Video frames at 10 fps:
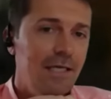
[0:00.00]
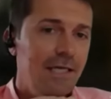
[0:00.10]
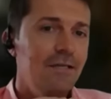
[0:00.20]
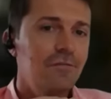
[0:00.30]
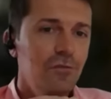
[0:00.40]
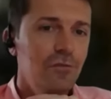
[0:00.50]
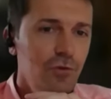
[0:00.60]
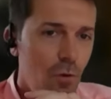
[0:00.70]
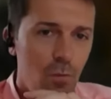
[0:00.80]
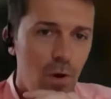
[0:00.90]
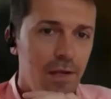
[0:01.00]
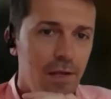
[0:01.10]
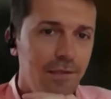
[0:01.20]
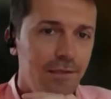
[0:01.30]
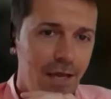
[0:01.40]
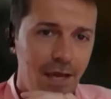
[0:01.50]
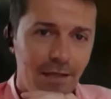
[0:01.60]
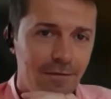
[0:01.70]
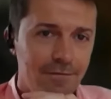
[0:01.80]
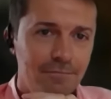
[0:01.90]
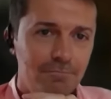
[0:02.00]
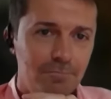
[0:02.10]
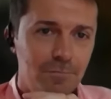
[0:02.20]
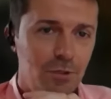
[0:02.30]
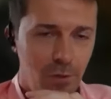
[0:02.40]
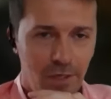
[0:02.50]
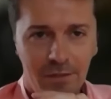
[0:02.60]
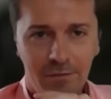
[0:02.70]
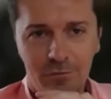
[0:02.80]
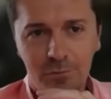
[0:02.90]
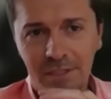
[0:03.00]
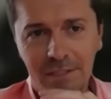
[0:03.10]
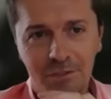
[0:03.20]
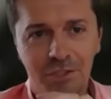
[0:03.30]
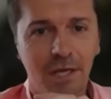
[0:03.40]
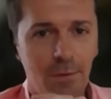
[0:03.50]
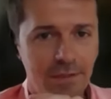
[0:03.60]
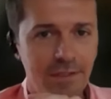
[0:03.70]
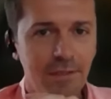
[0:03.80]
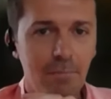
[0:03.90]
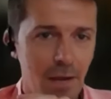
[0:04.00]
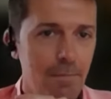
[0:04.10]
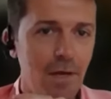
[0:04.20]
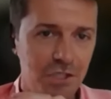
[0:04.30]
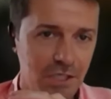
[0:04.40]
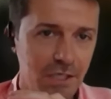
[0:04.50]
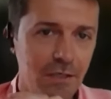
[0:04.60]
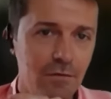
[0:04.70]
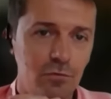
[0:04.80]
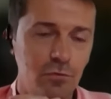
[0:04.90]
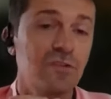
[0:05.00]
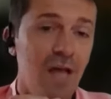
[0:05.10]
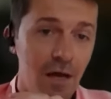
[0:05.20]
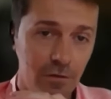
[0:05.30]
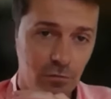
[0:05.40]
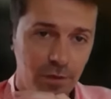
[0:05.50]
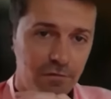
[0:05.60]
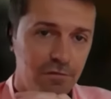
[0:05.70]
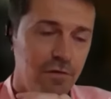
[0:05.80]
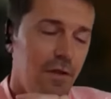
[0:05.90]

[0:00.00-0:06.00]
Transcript: is nowhere yet going to be generated by machine to start with.